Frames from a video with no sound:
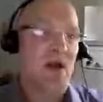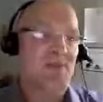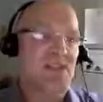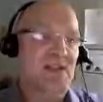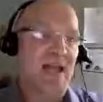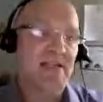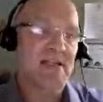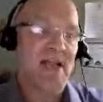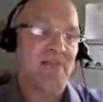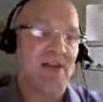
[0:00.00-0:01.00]
I'm selected
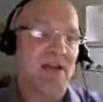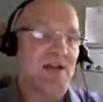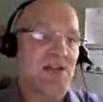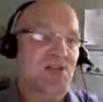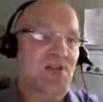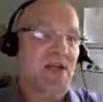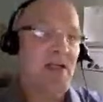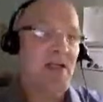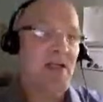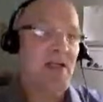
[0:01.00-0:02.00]
everything on the
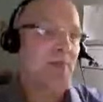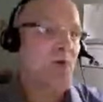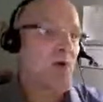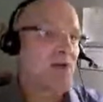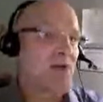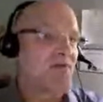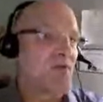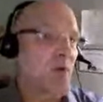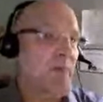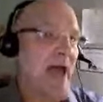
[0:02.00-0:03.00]
screen. I'm going to
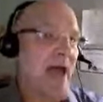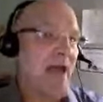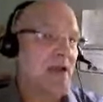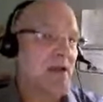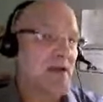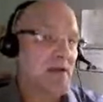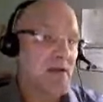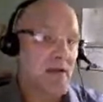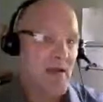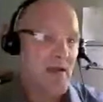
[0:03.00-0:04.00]
Format,
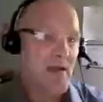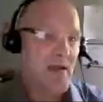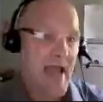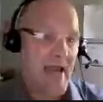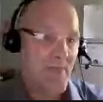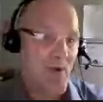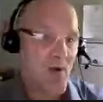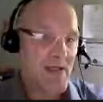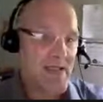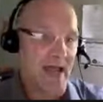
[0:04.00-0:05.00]
and I'm
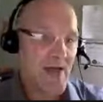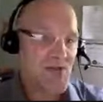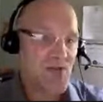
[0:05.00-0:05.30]
going down to